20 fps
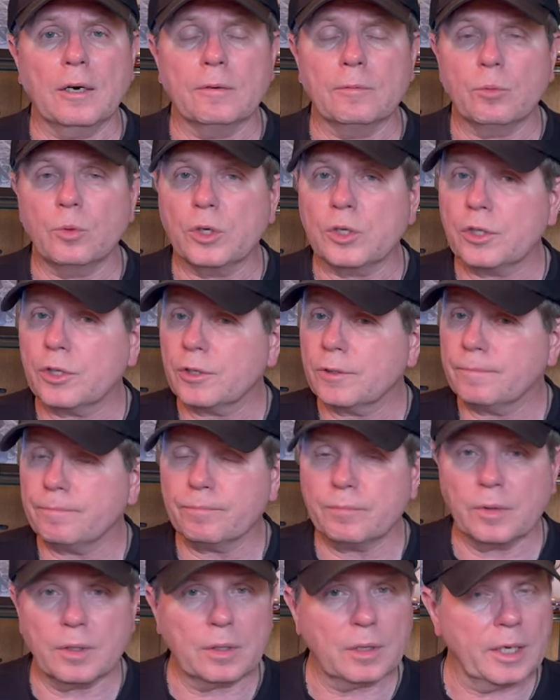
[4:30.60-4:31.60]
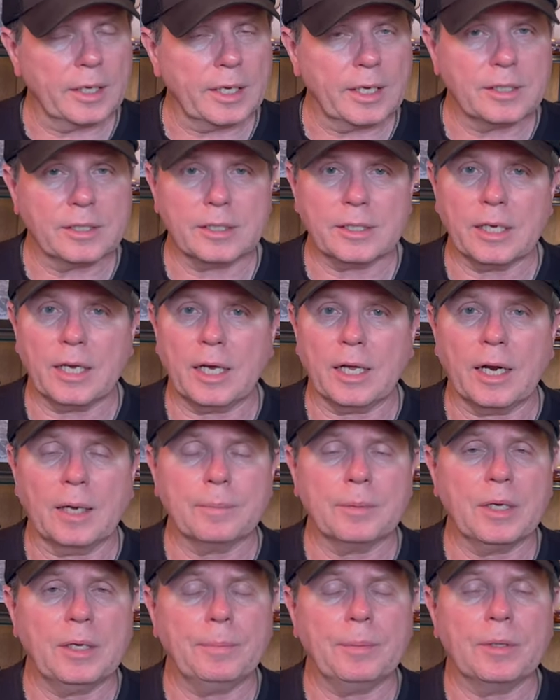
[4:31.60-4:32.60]
which, like I said,
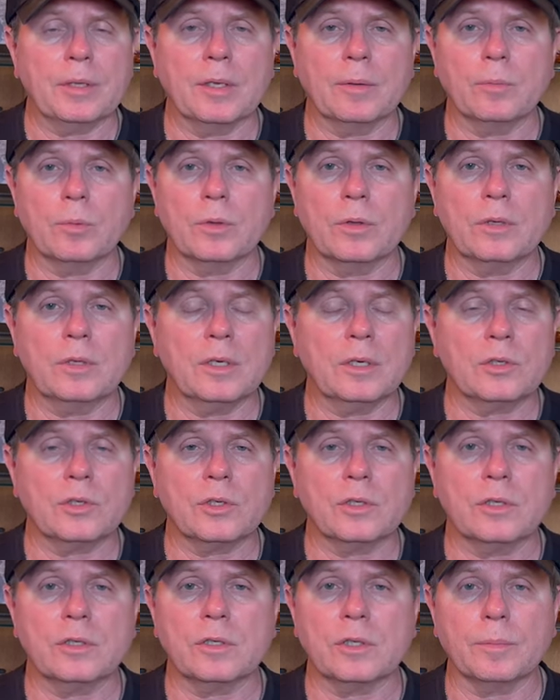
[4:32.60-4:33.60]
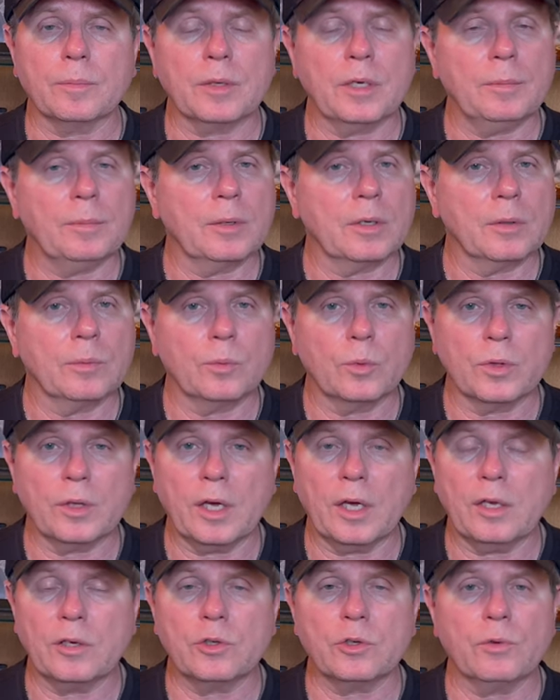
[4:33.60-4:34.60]
I'm keeping them with discus, I'm keeping them with
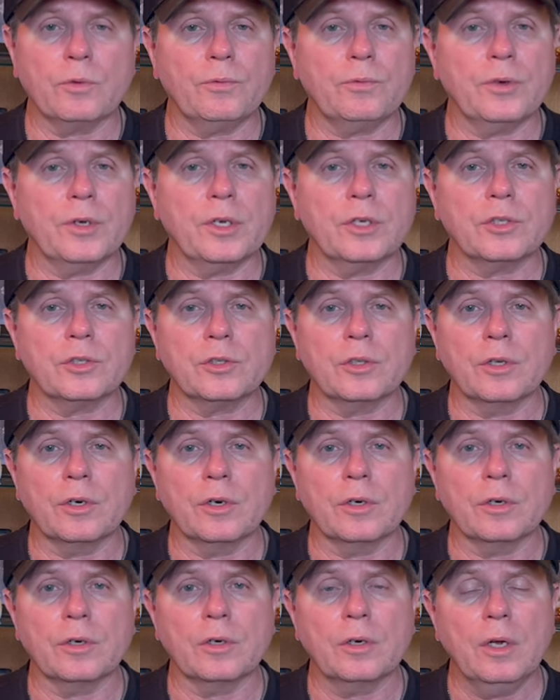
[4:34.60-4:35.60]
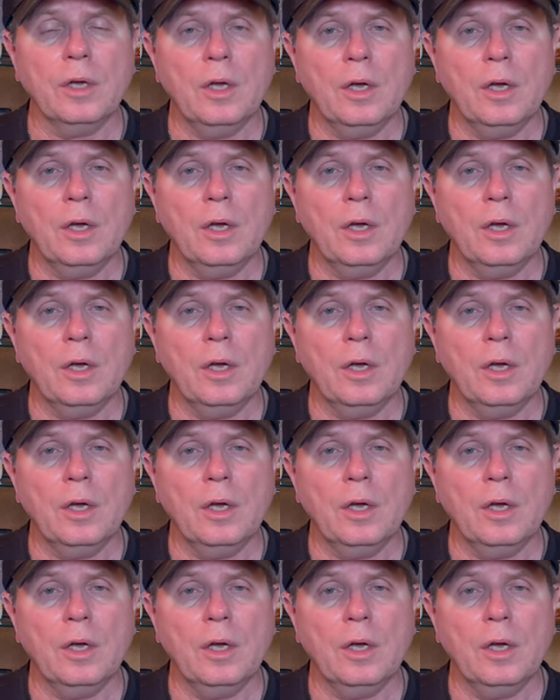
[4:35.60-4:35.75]
angel fish that are